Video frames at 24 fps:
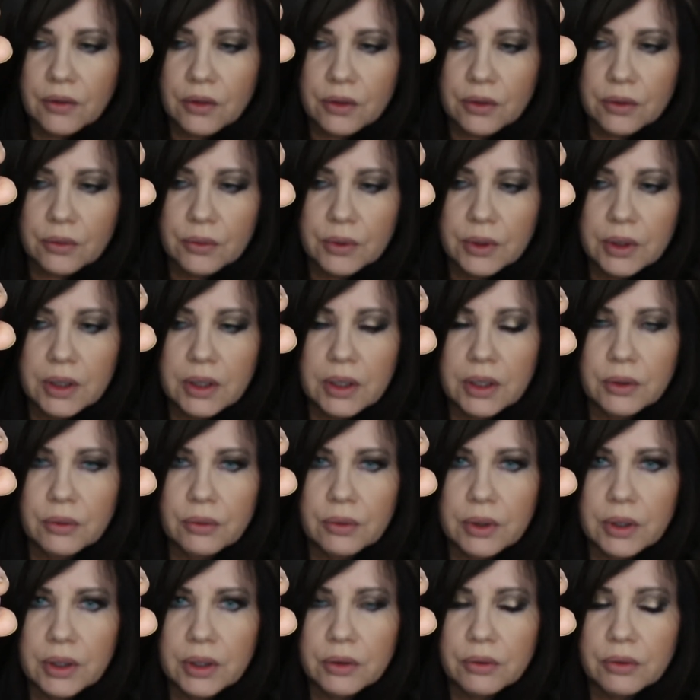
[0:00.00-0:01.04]
they're really,
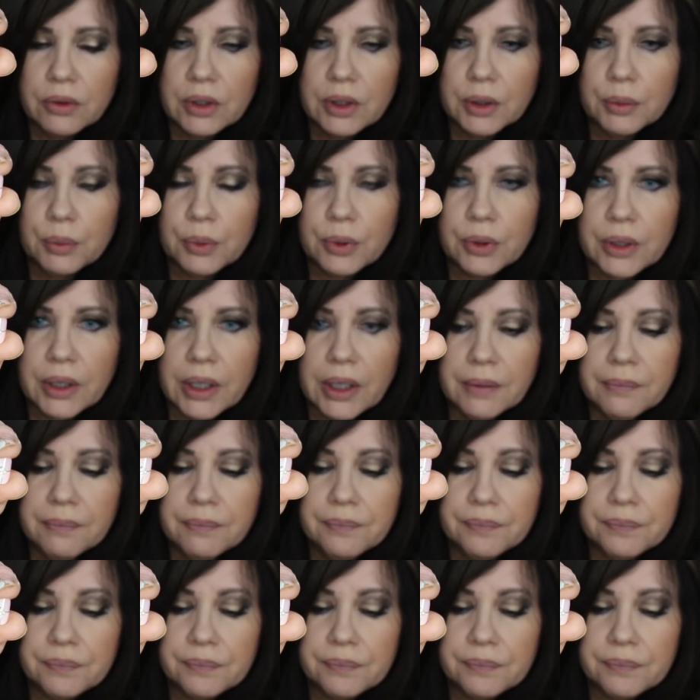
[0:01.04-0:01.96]
really, really pretty.